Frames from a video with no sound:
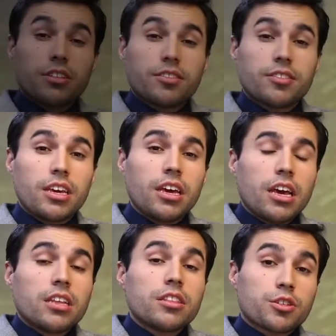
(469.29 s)
going to see,
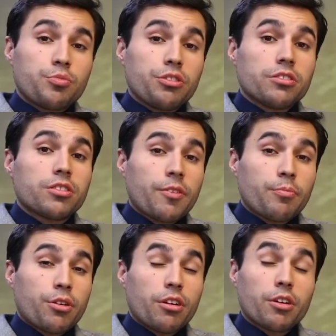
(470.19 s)
the experience of a
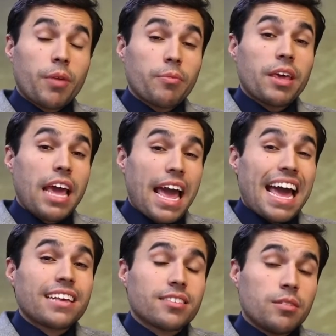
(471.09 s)
product might be
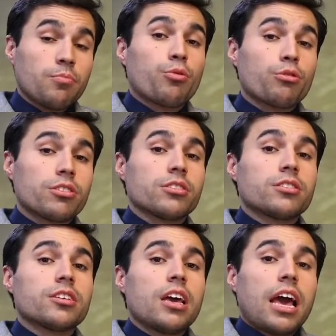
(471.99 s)
as
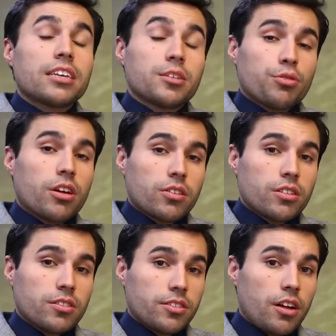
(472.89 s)
important as the
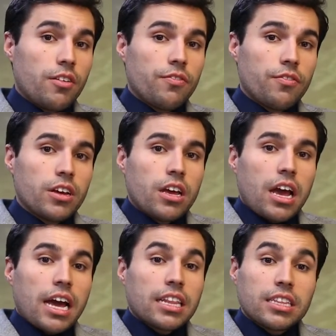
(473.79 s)
product itself.
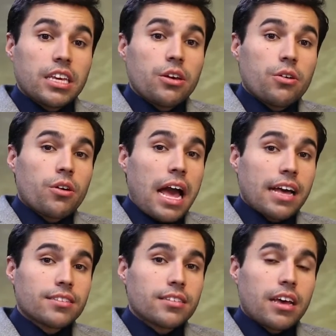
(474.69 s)
And IDEO
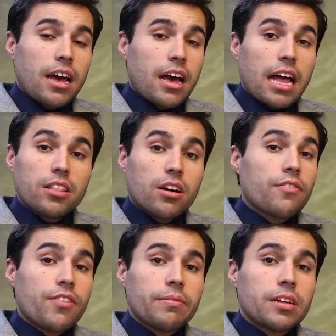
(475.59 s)
has a lot
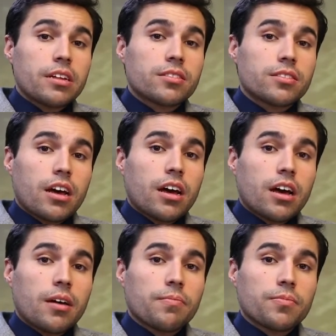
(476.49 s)
of evidence
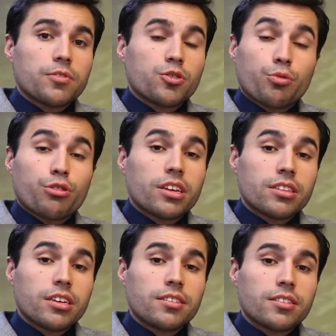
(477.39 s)

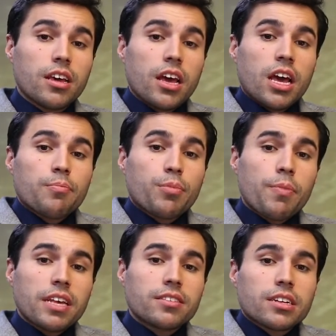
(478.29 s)
supporting this, but
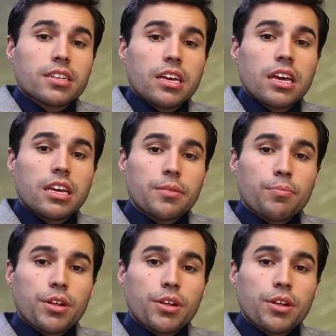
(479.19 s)
basically in the